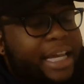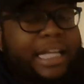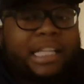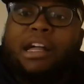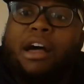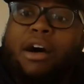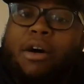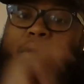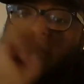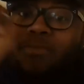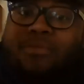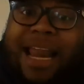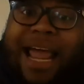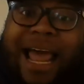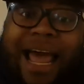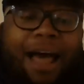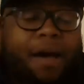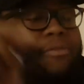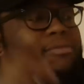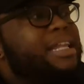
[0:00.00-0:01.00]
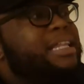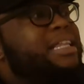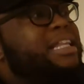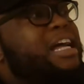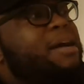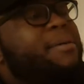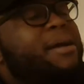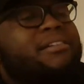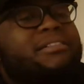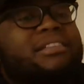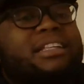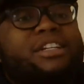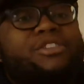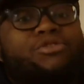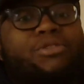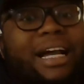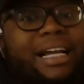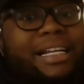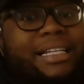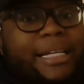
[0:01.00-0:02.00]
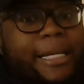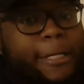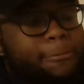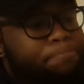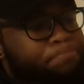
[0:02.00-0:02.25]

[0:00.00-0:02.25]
So now let's think about our central idea.